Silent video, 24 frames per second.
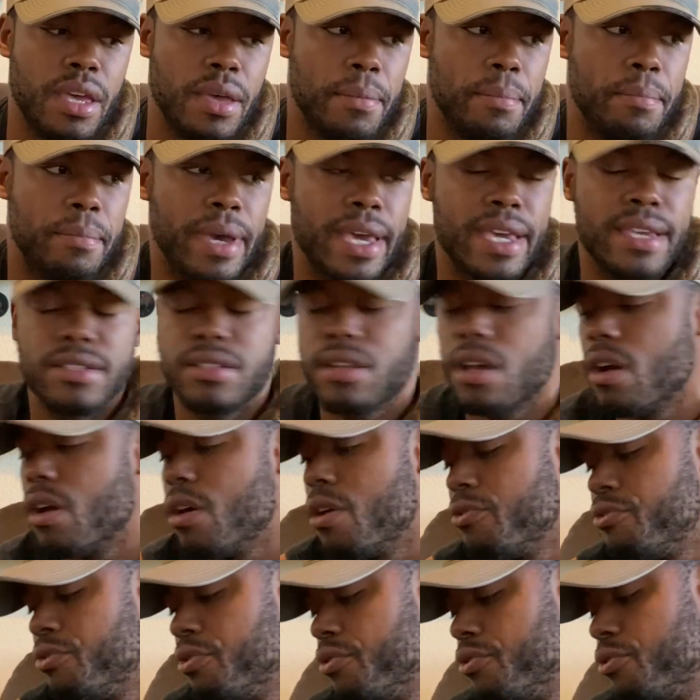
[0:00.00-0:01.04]
Based
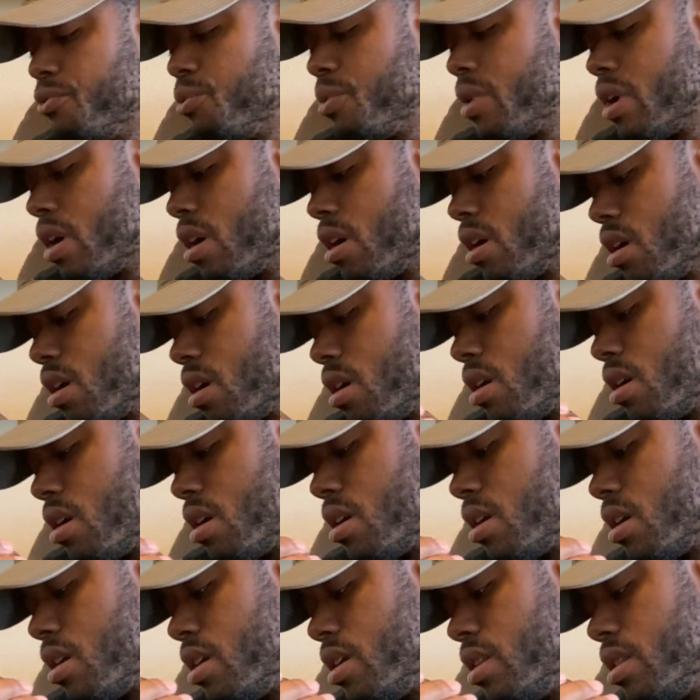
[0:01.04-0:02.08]
off of where
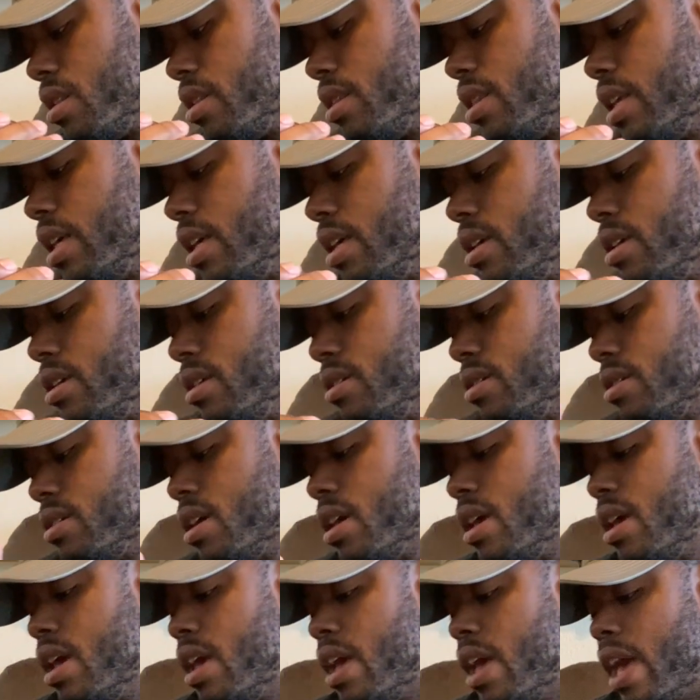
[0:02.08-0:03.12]
these
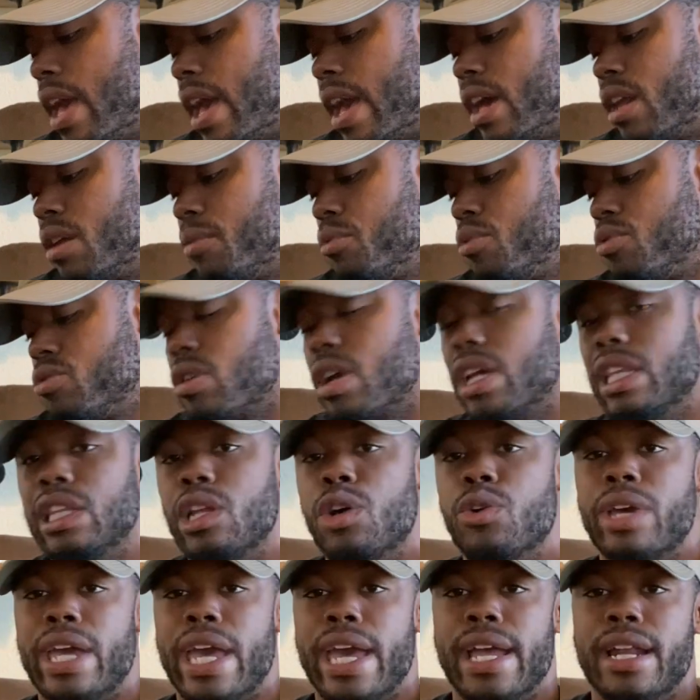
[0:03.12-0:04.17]
animals are
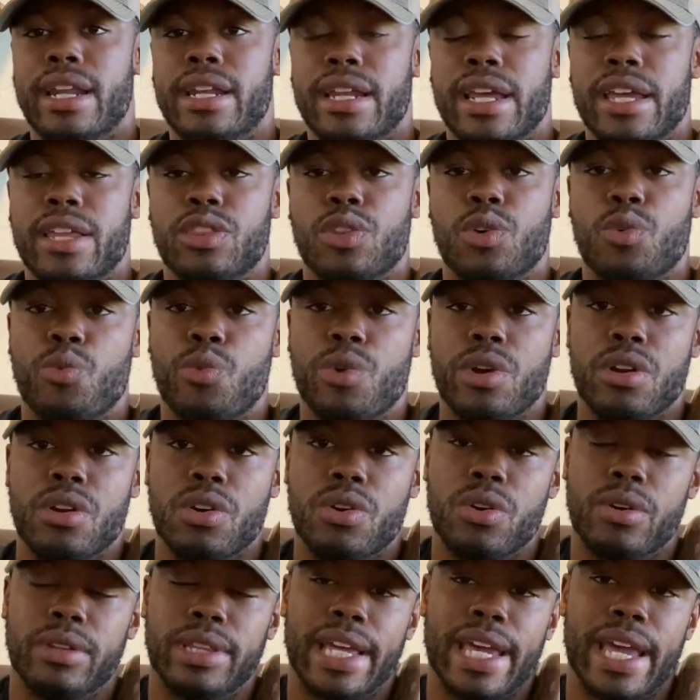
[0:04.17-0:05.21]
located in the
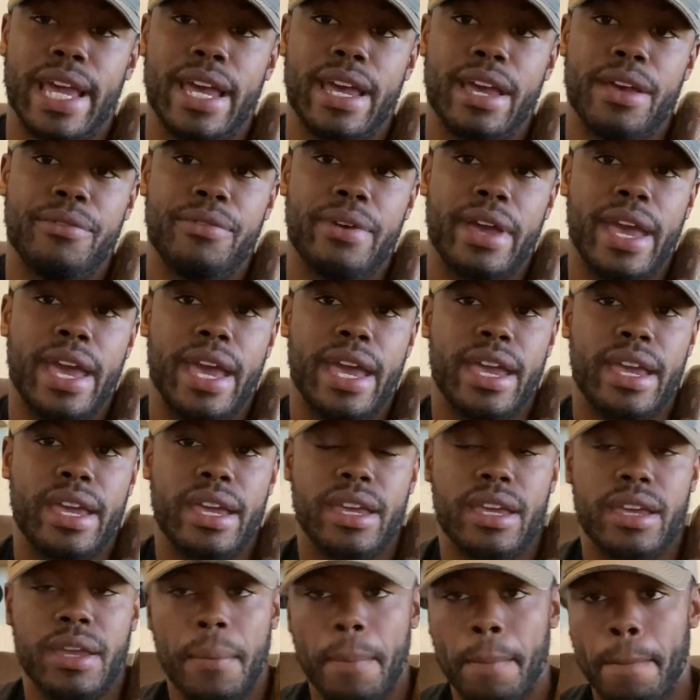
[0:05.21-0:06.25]
world, they have
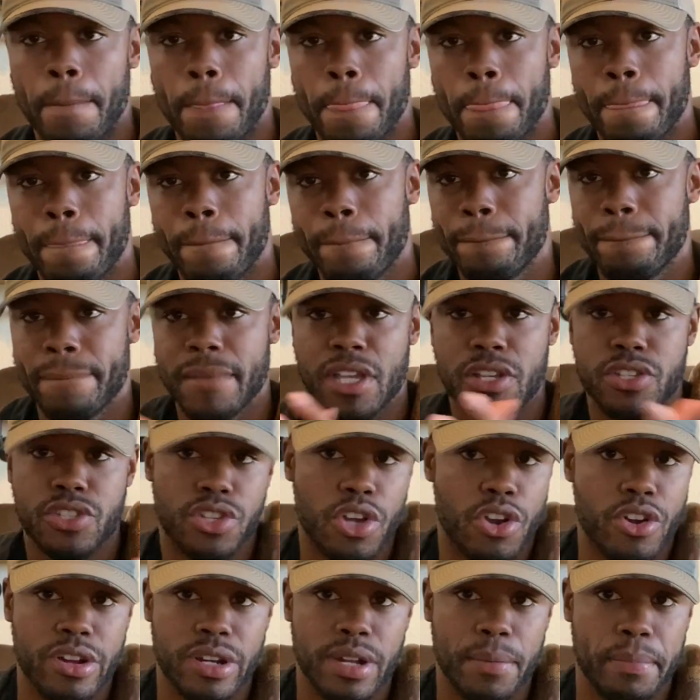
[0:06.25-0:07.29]
a
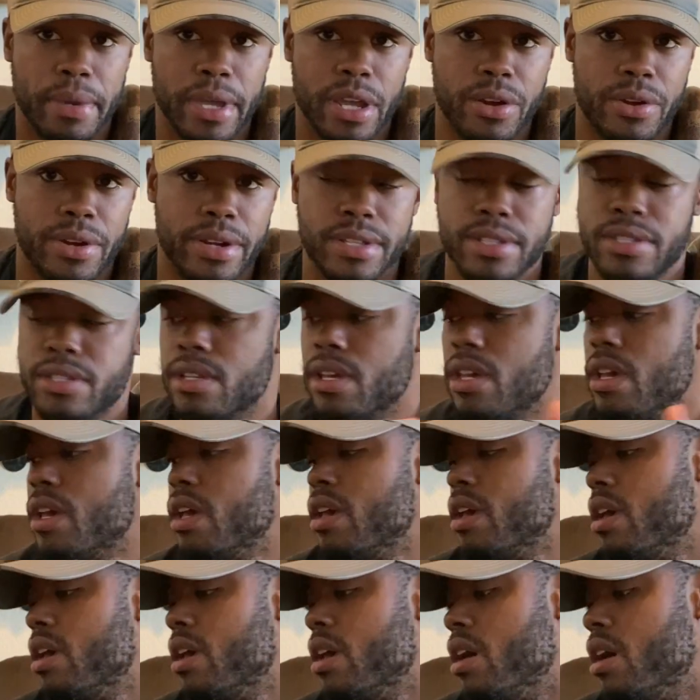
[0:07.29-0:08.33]
certain appearance.
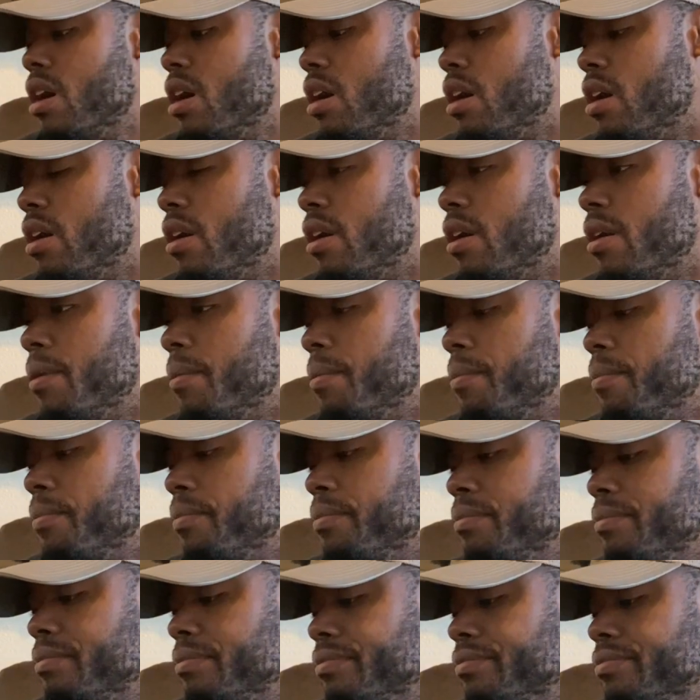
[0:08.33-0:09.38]

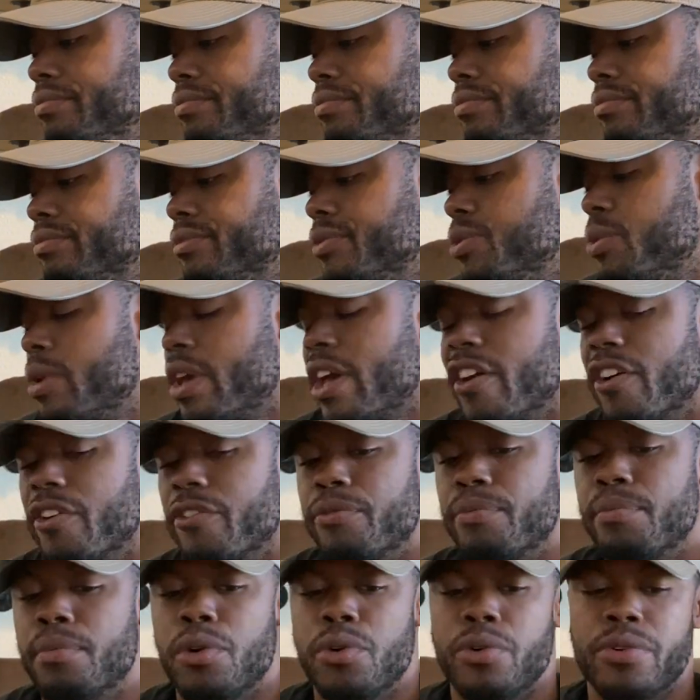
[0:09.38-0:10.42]
You
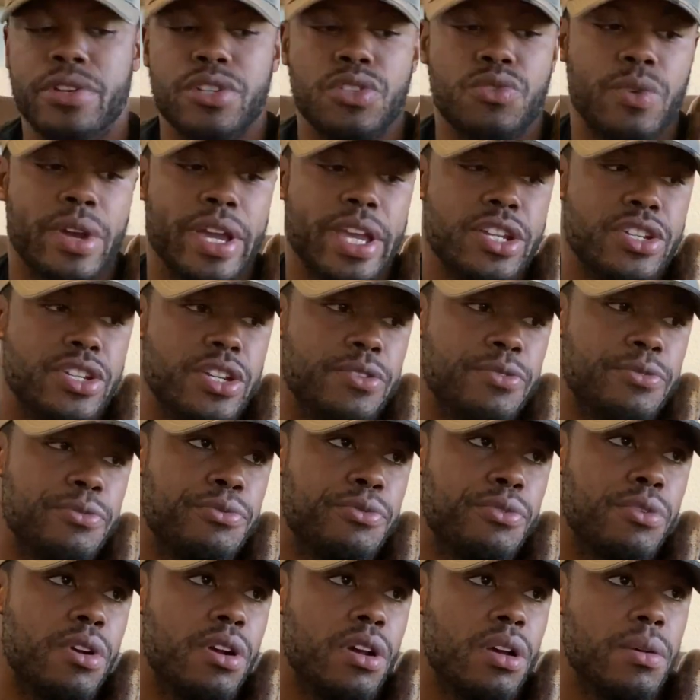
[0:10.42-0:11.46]
have boas ranging
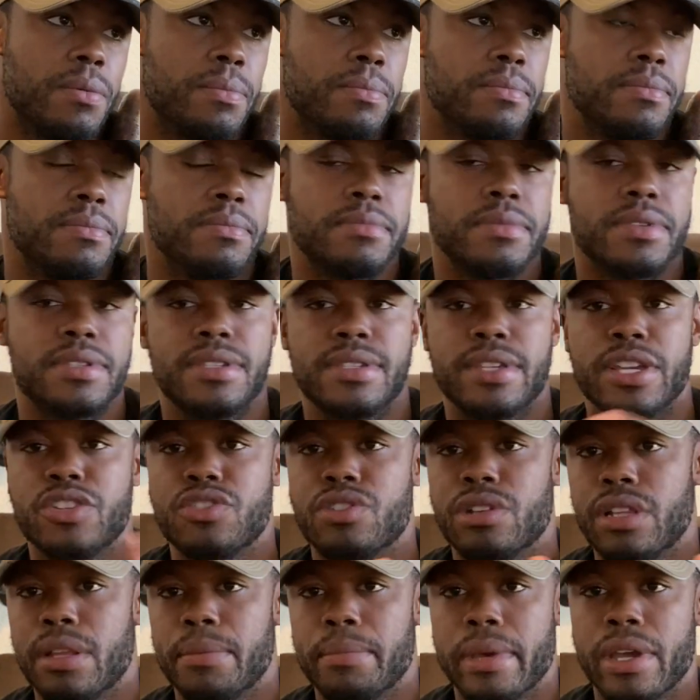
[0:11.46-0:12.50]
from
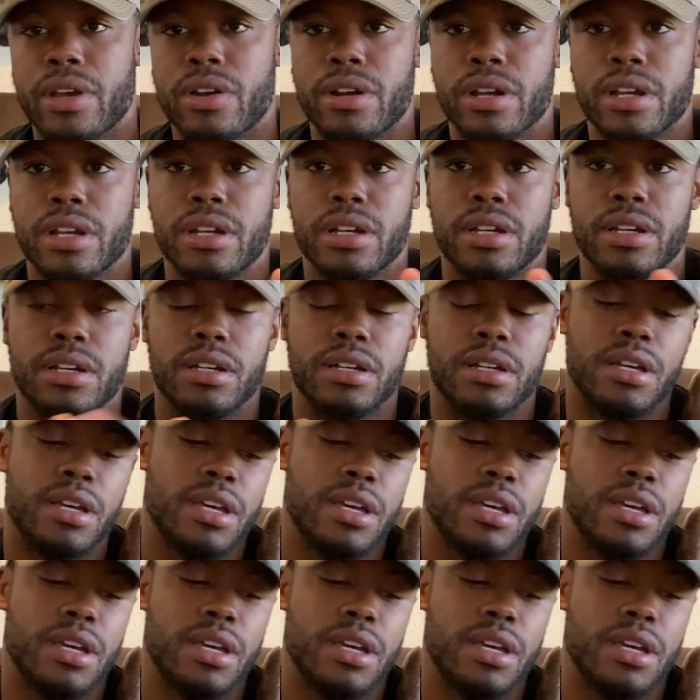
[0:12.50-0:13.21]
Central America